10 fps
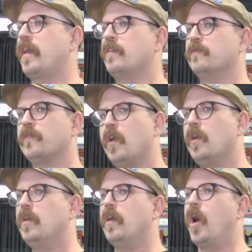of
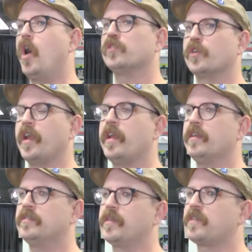
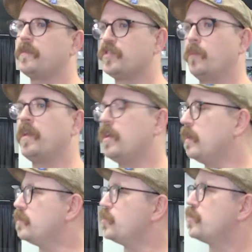alternated. Sometimes they'll meet
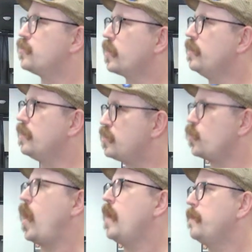and it's just strictly a
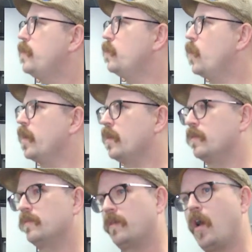swap
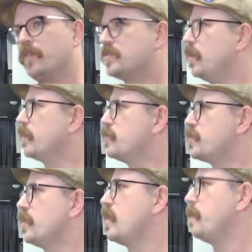where all these collectors
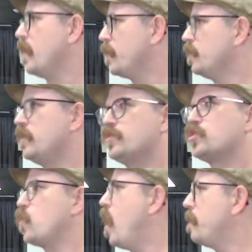can come together and they
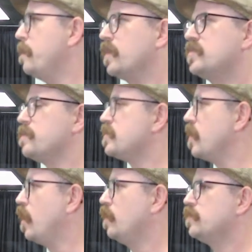just swap amongst
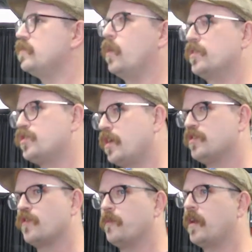themselves, no
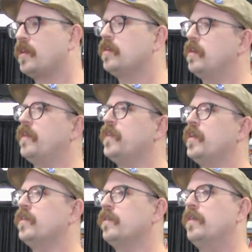exchange of money. And
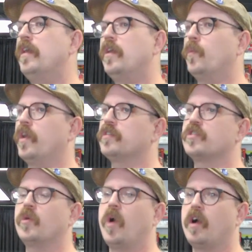then we
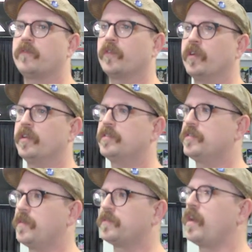also offer it
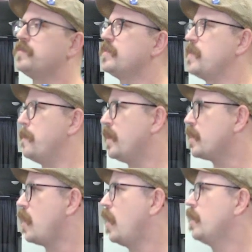sometimes as a
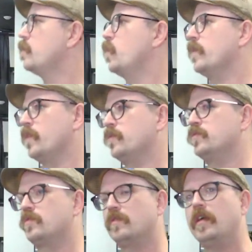mini con where
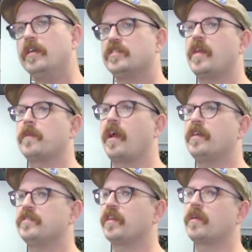those same
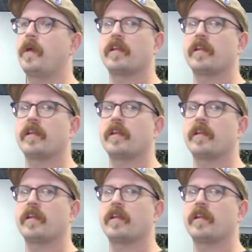guys, they come